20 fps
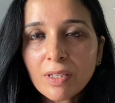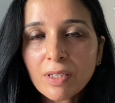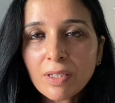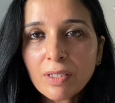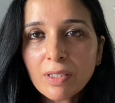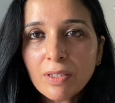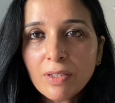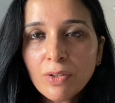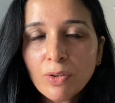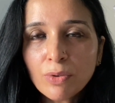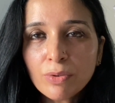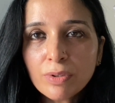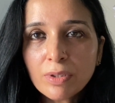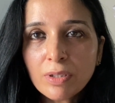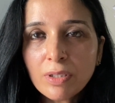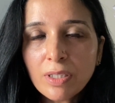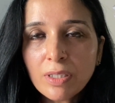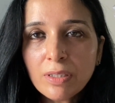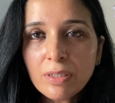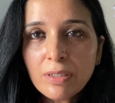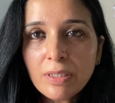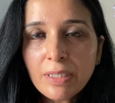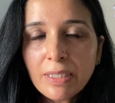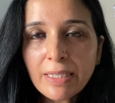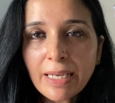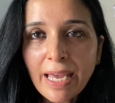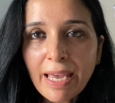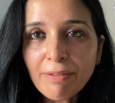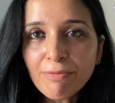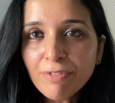the
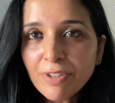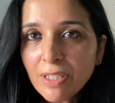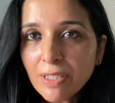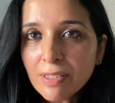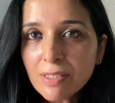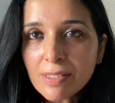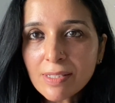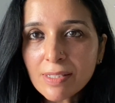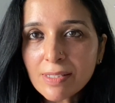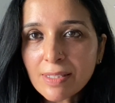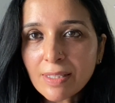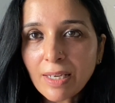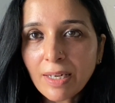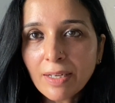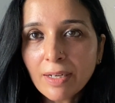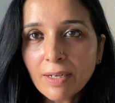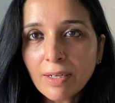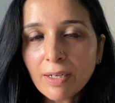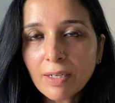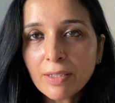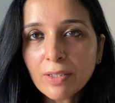evidence is clear.